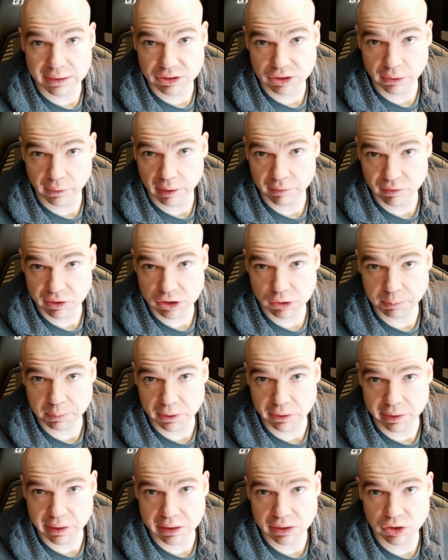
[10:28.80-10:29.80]
still have
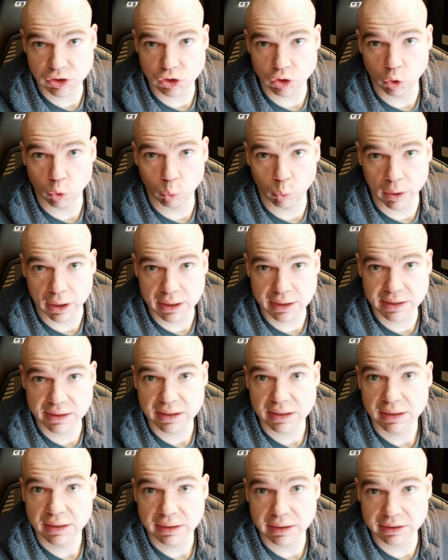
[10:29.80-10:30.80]
experience with
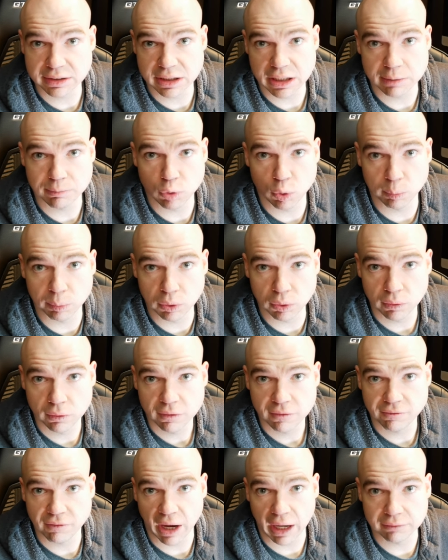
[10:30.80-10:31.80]
the T Mobile
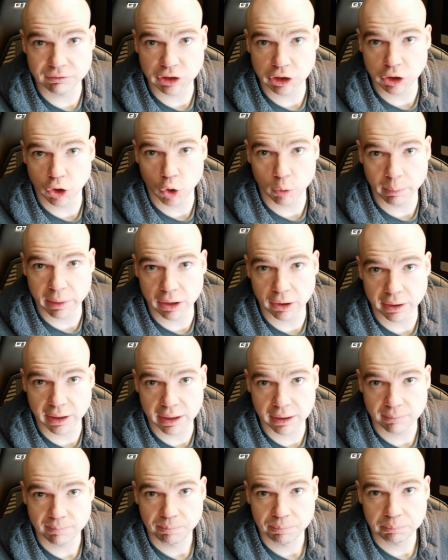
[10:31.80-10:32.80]
5G home
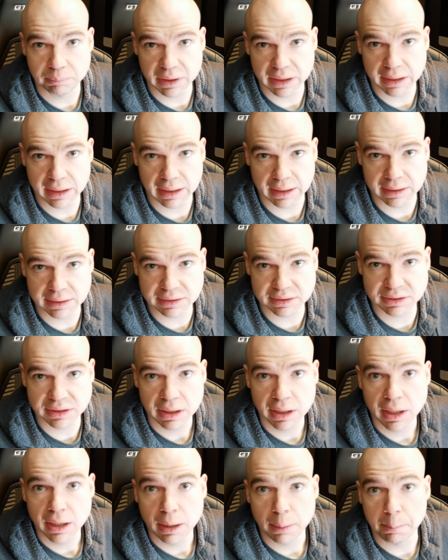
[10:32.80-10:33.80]
internet because
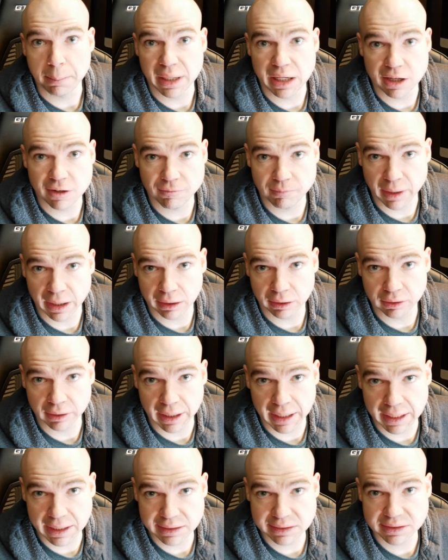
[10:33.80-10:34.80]
Many of my
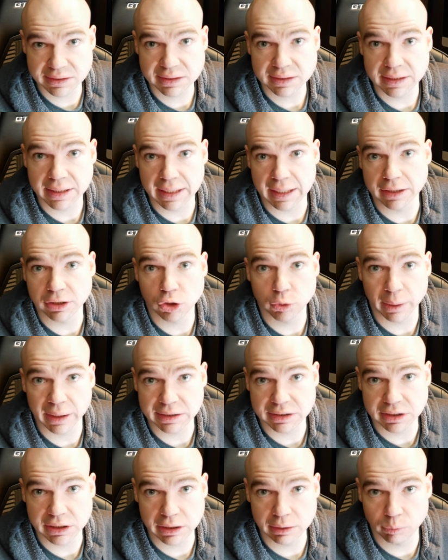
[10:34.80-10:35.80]
clients that I do
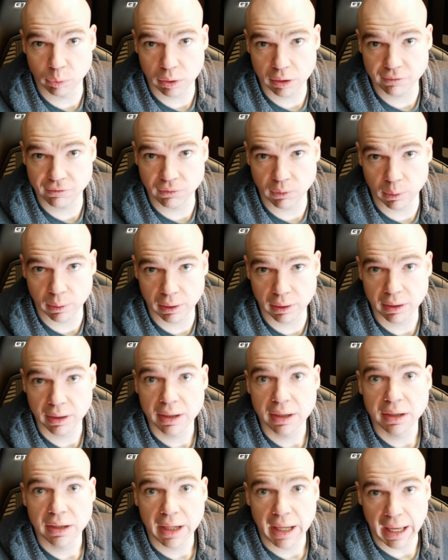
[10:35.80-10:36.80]
IT work for
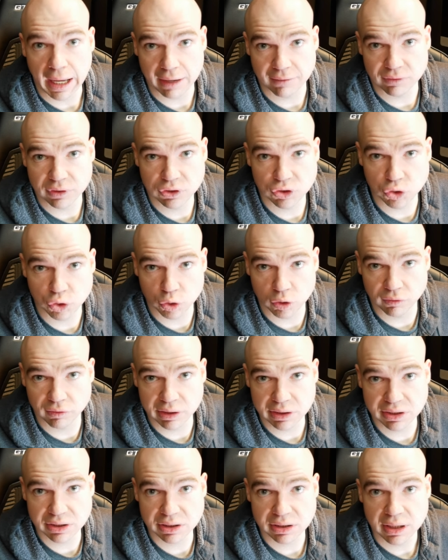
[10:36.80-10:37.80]
have the
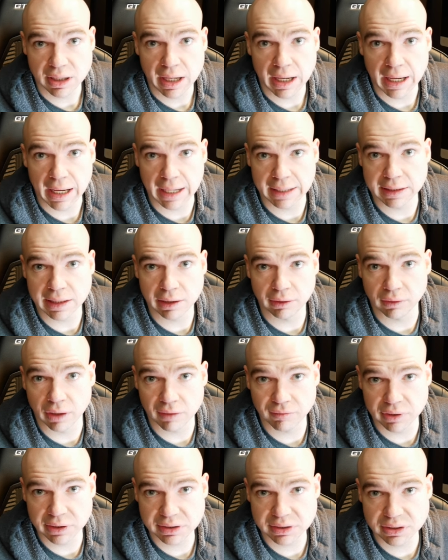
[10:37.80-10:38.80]
service and they
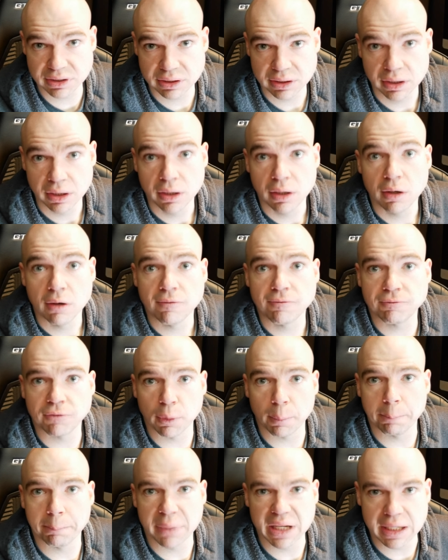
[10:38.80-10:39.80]
love it. For
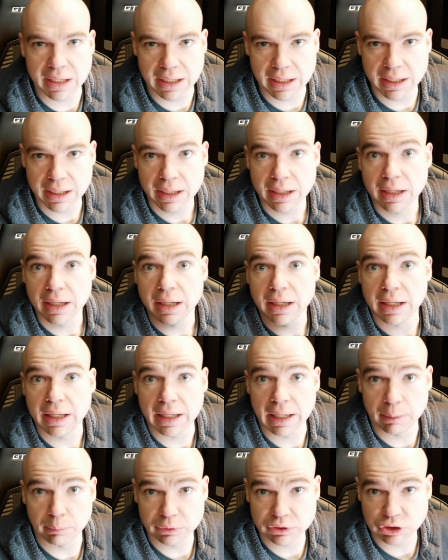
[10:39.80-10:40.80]
me,
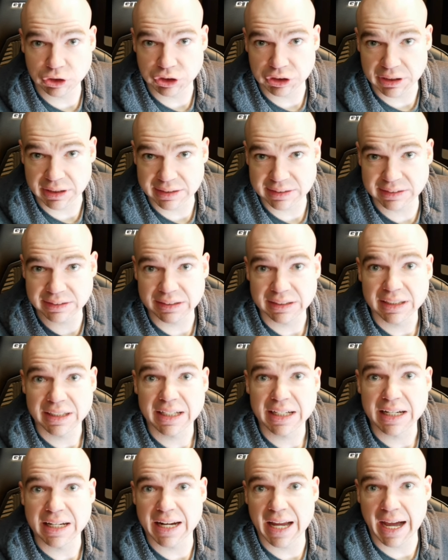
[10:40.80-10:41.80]
it was just
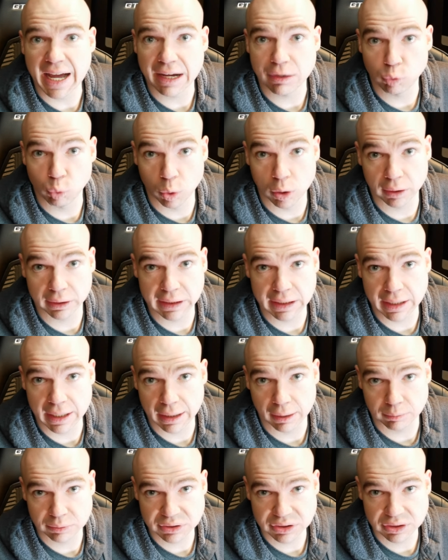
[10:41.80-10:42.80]
not working
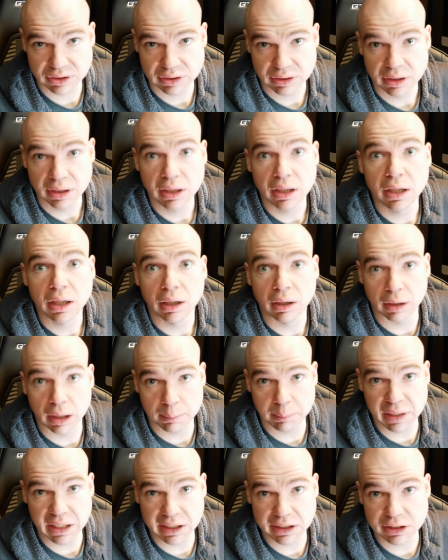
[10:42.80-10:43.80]
out. Let
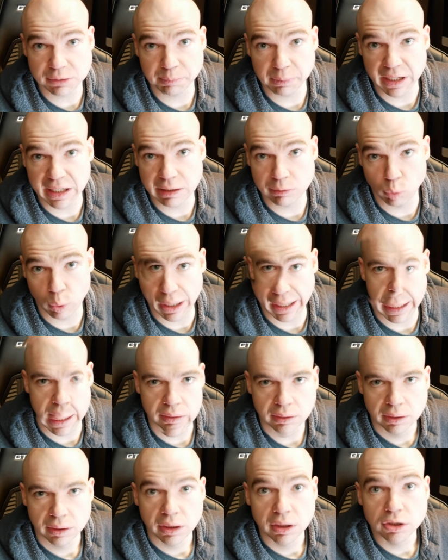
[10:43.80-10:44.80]
me explain
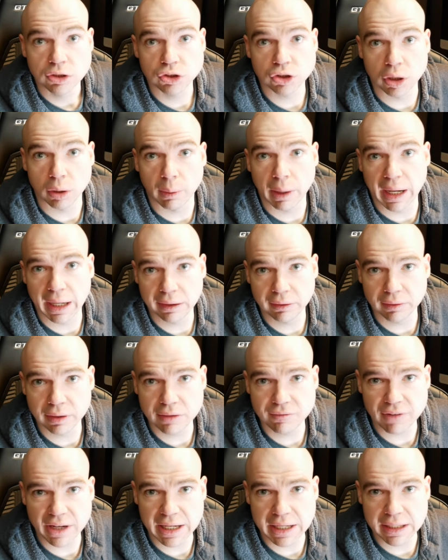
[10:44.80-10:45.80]
why. So, I
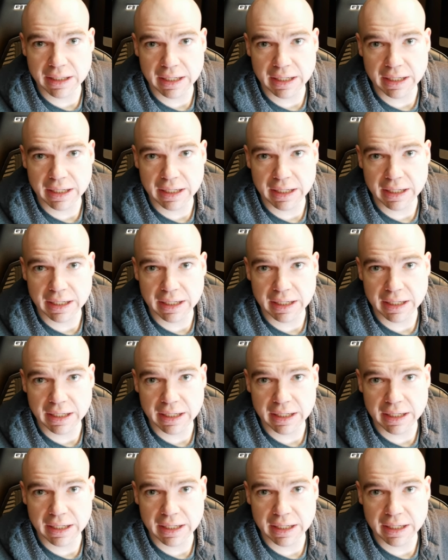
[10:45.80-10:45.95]
live in